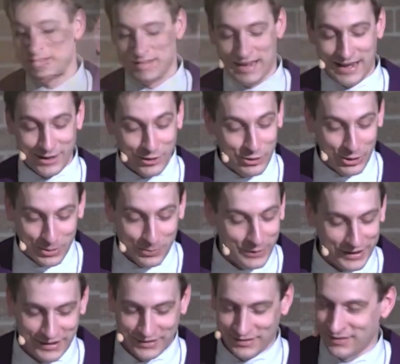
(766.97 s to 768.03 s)
and a good
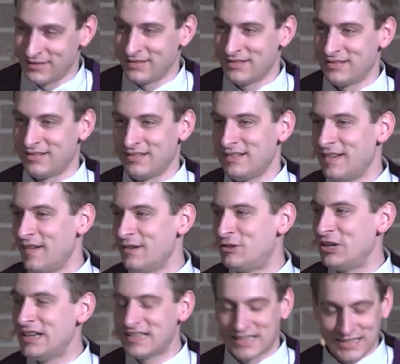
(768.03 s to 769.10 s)
one.
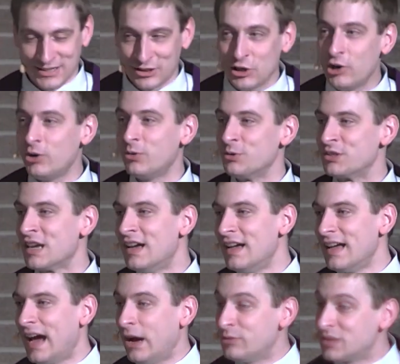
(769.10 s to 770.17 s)
Jesus knows
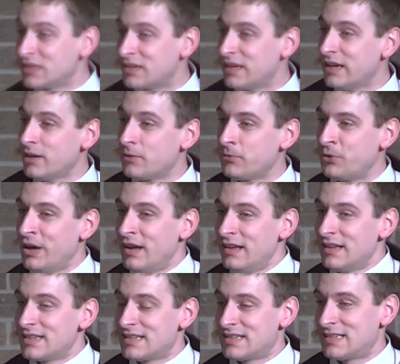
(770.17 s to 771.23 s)
how to give
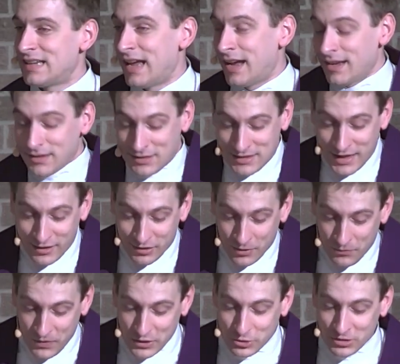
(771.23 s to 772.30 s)
sac-
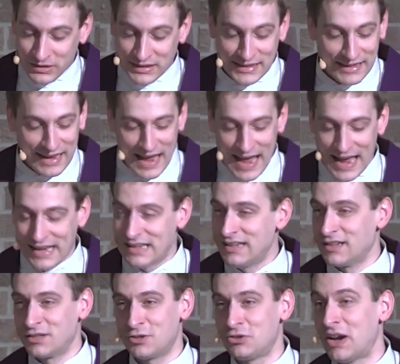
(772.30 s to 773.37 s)
sacrificially and
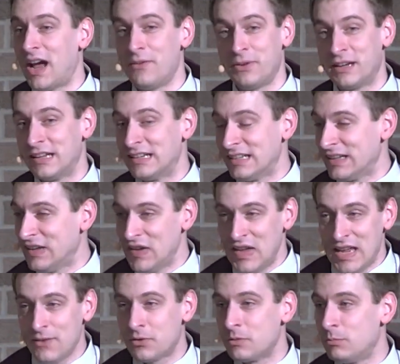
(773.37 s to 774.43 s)
extravagantly,
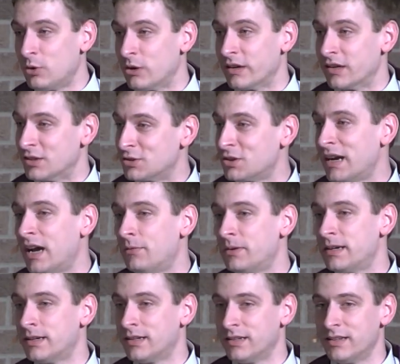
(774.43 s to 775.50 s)
even more
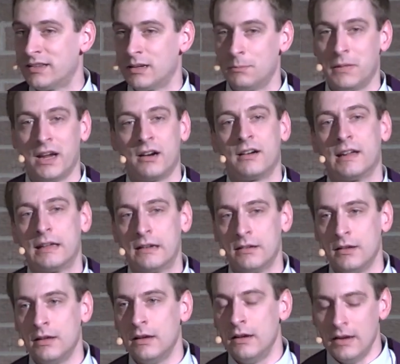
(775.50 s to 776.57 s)
extravagantly than Mary.
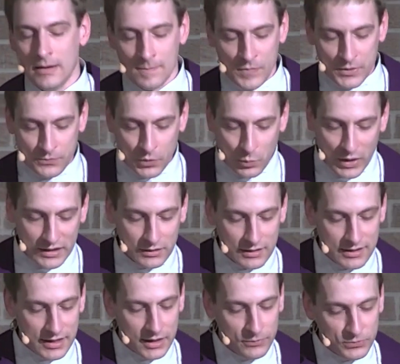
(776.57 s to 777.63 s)
For what
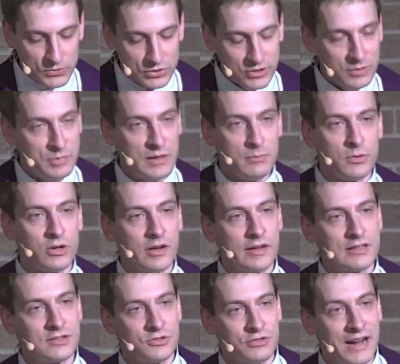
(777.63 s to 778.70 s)
gift could be more
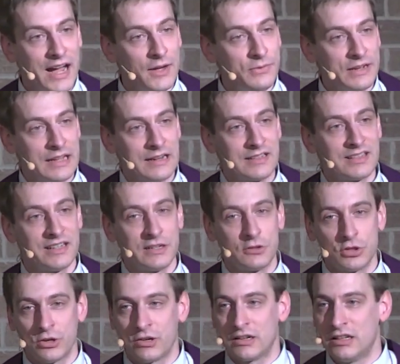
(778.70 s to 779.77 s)
extravagant than
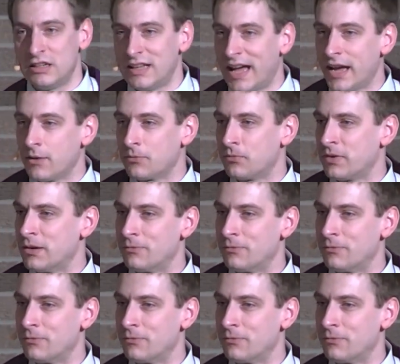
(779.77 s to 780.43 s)
eternal life and